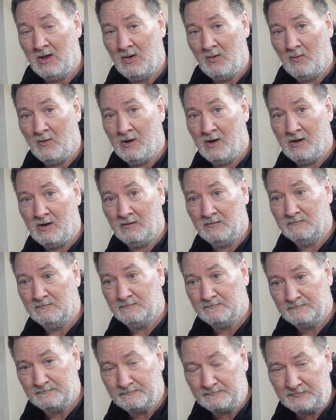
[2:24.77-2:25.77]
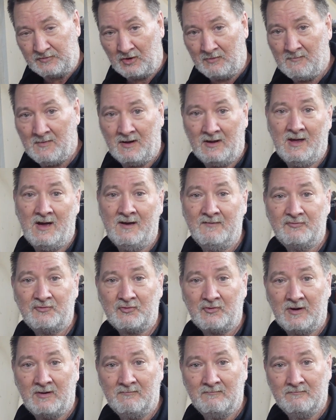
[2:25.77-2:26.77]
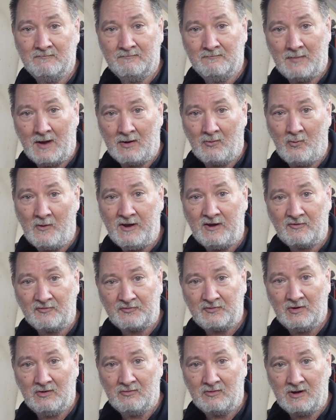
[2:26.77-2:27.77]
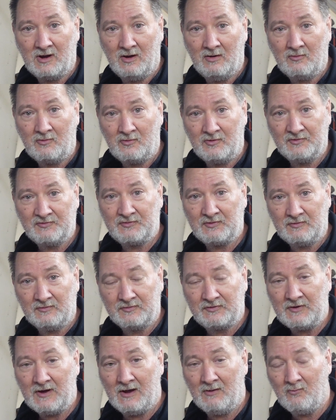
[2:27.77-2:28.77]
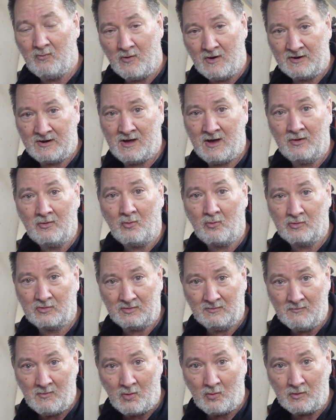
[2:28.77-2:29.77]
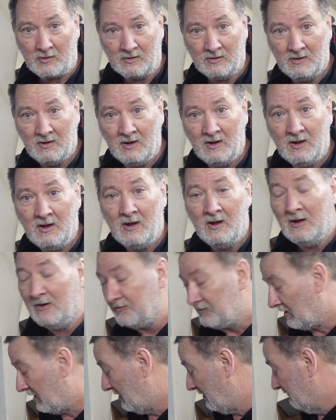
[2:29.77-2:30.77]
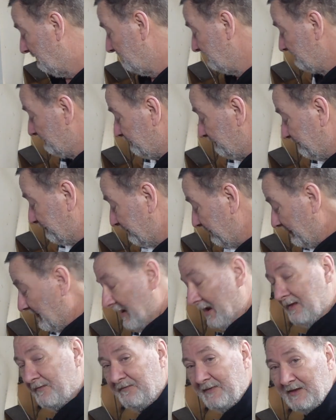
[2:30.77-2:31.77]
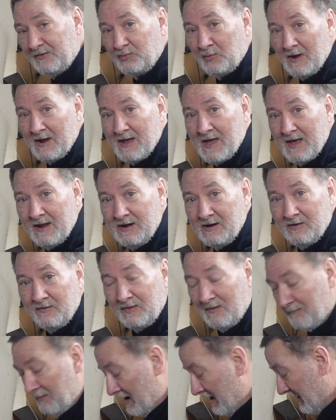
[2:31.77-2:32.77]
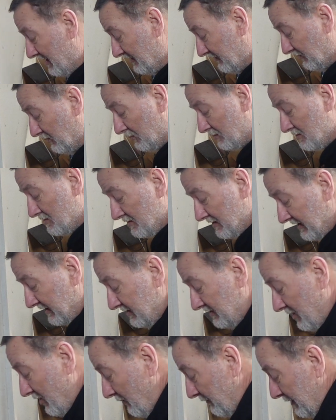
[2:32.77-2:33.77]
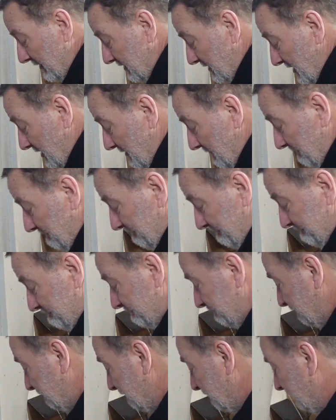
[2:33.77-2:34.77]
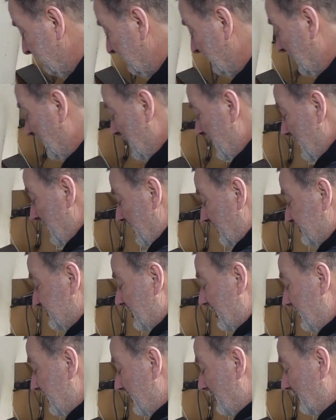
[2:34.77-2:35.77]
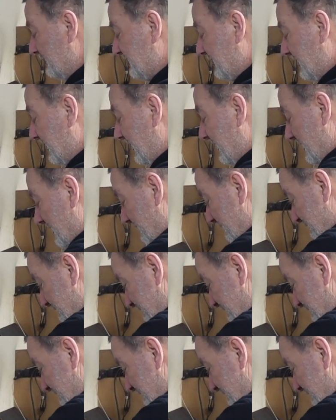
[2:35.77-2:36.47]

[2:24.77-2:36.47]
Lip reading: Well, during my live stream about a week or so ago, Crystal decided why not order more. So that's what I got here in the box. So we're going to get it opened up and show you what you get.